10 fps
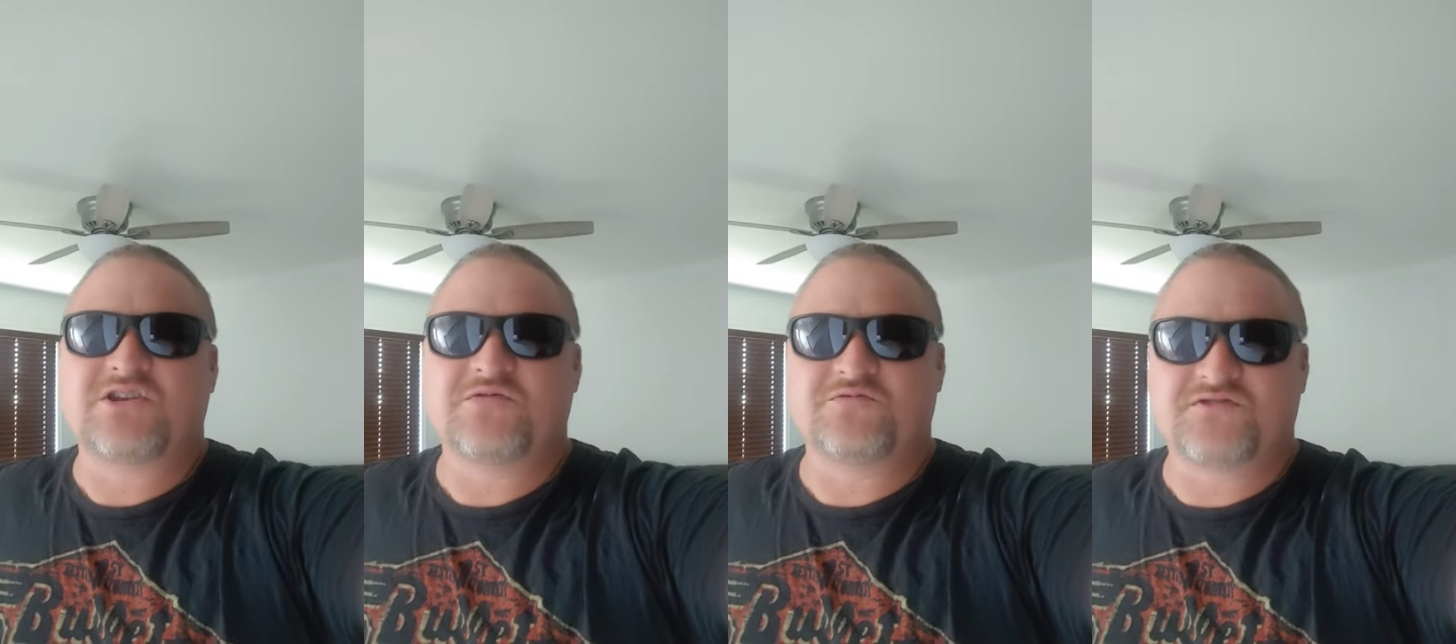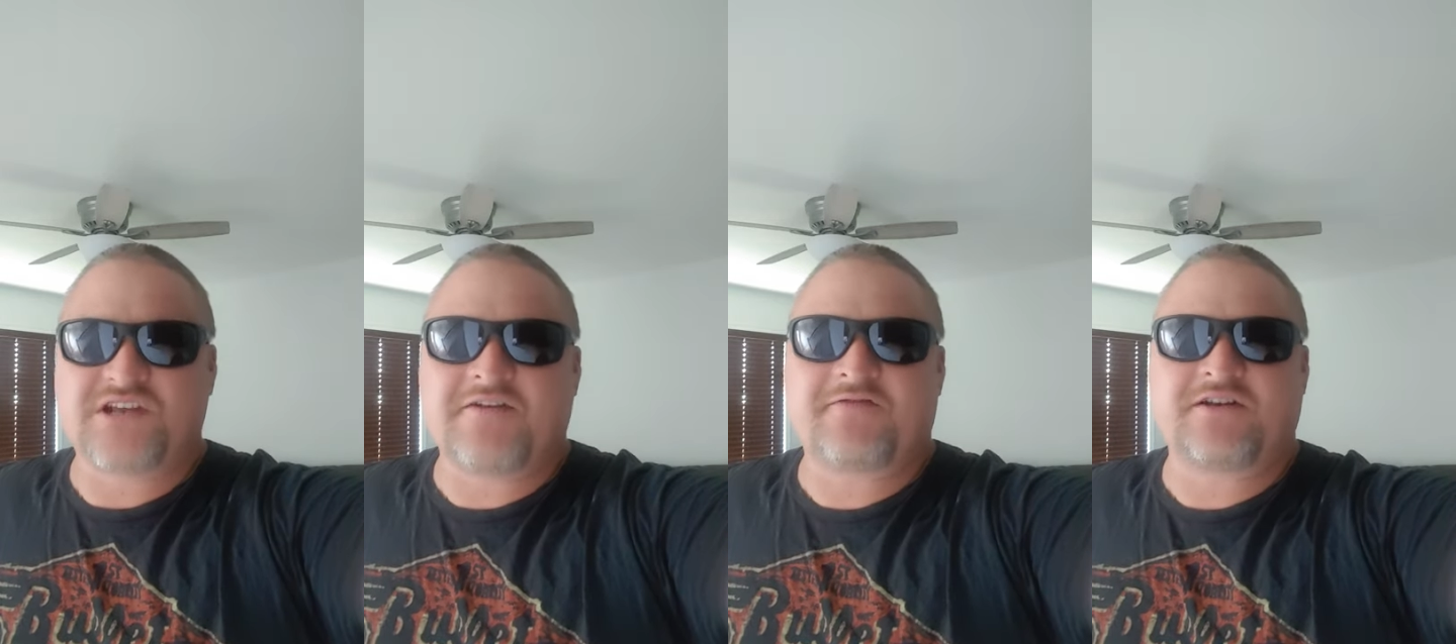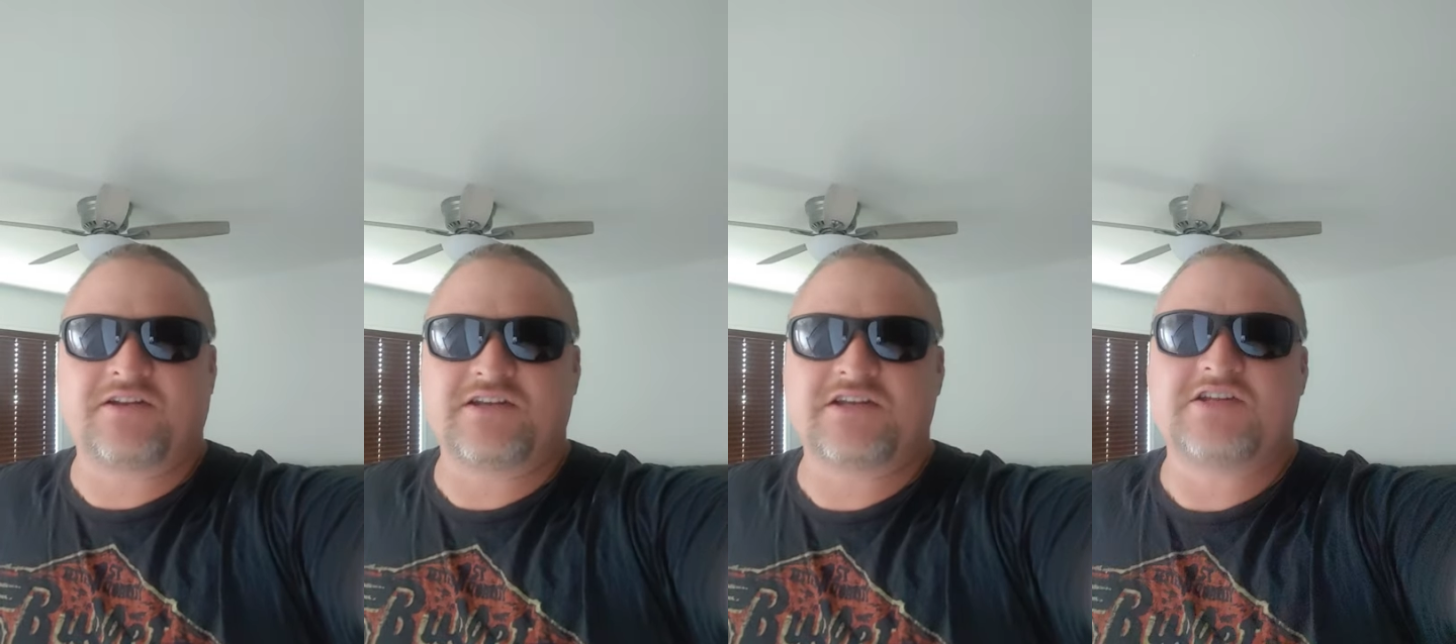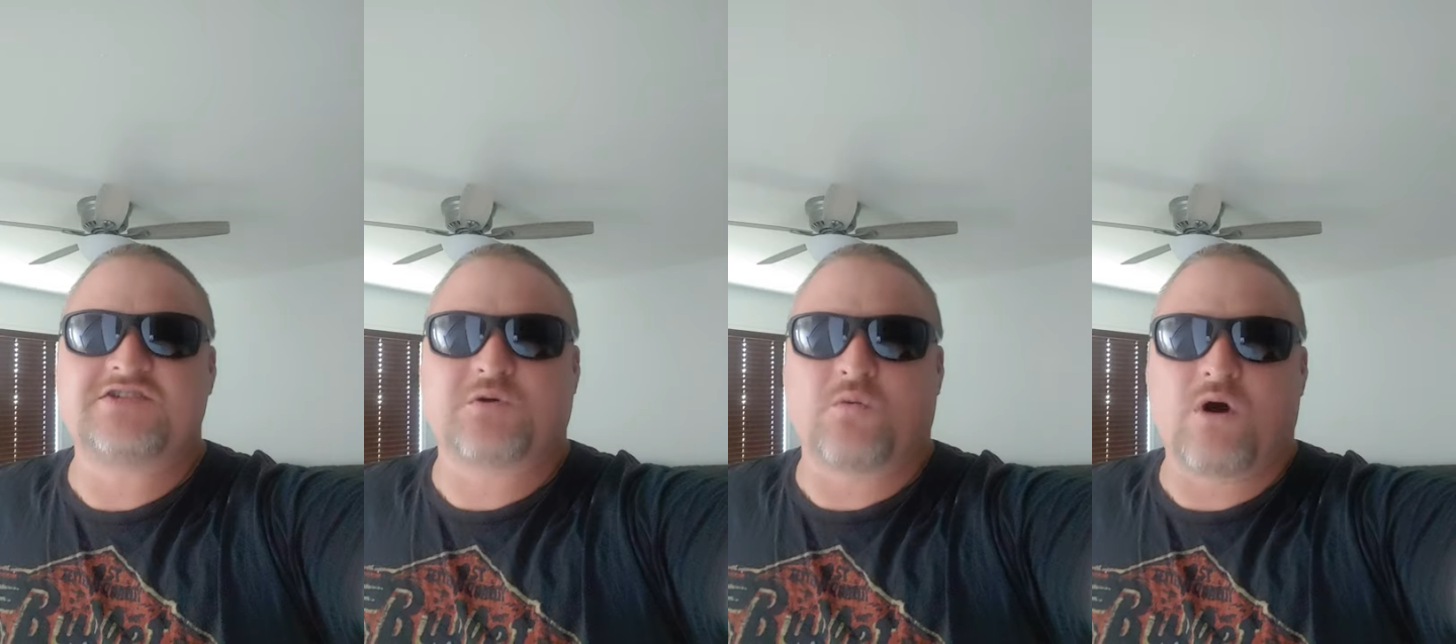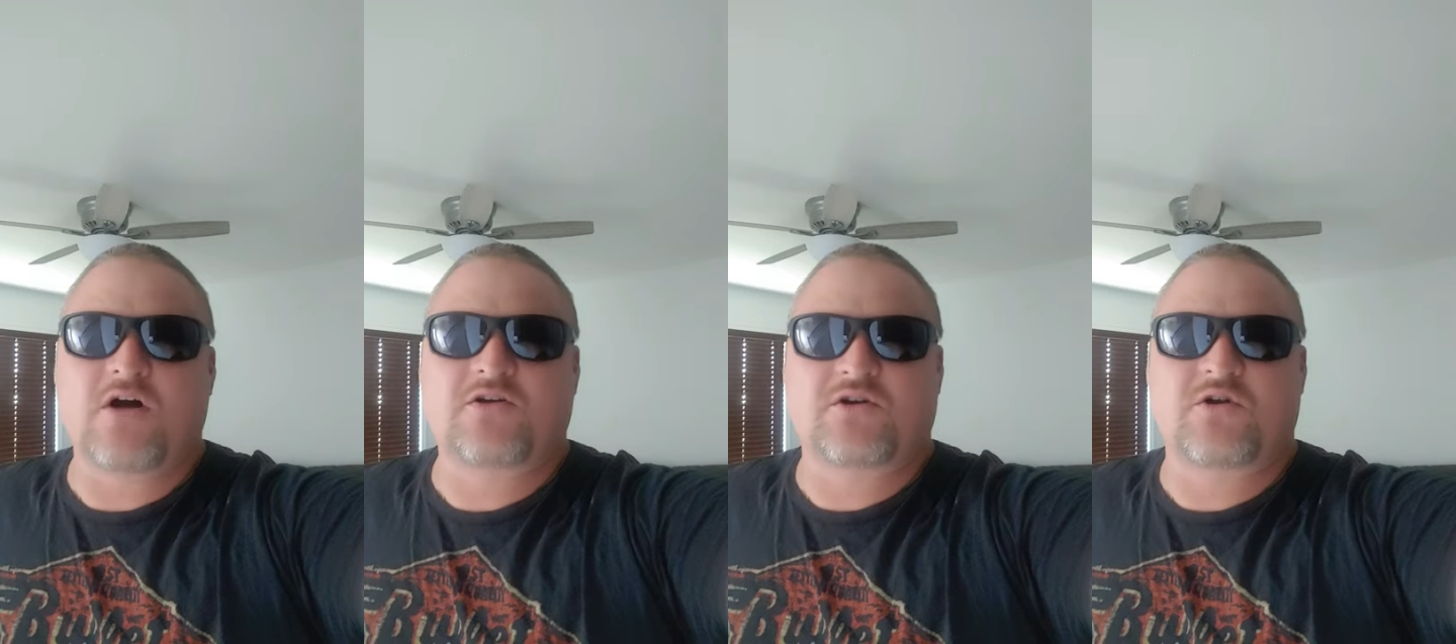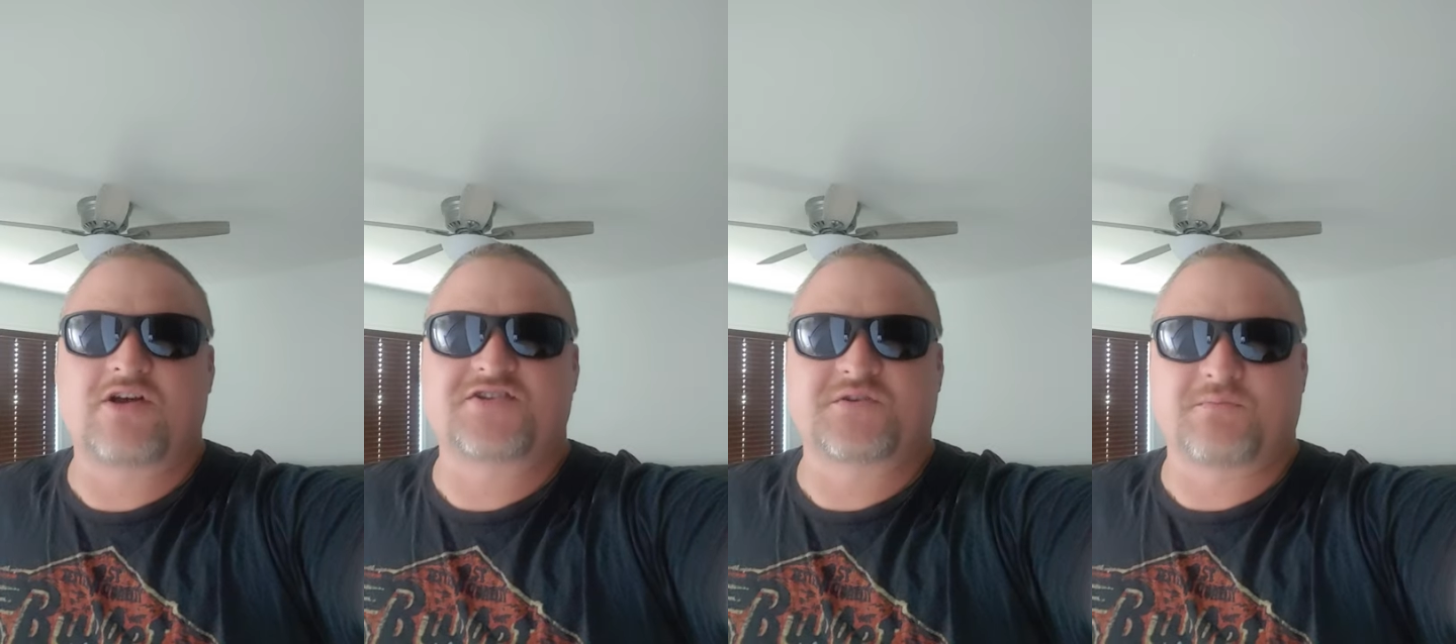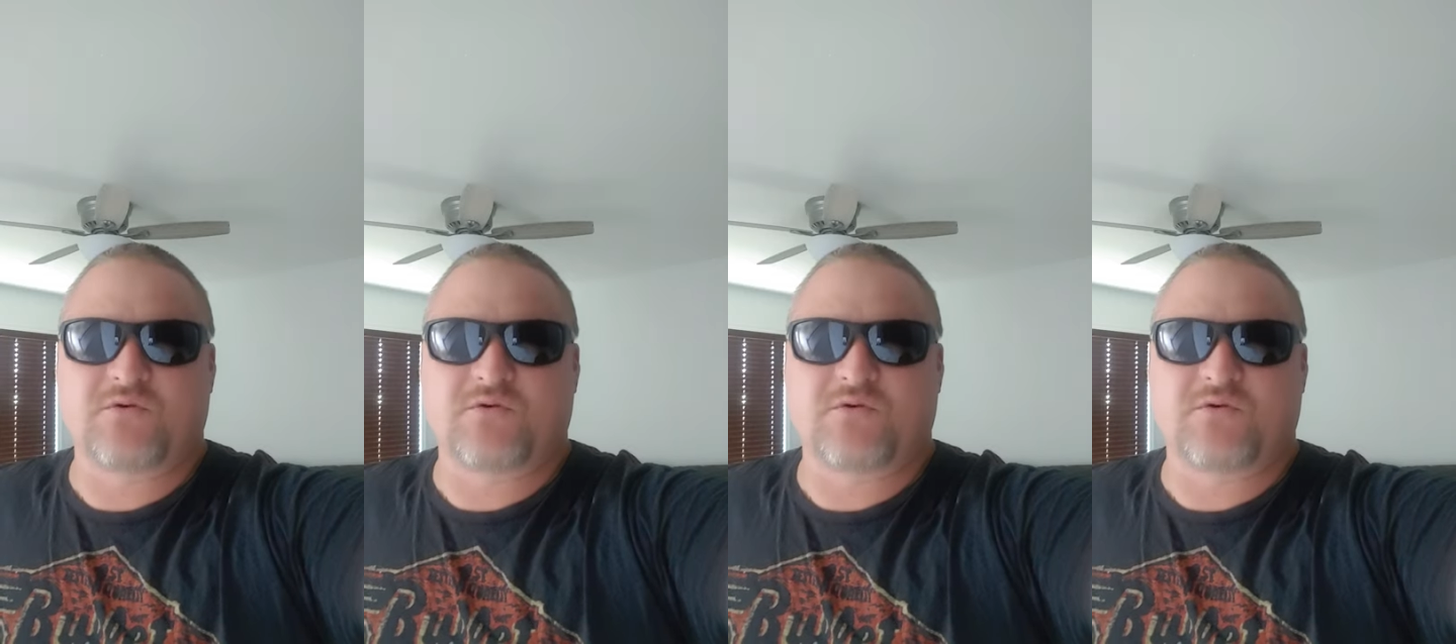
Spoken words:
you definitely need to walk across the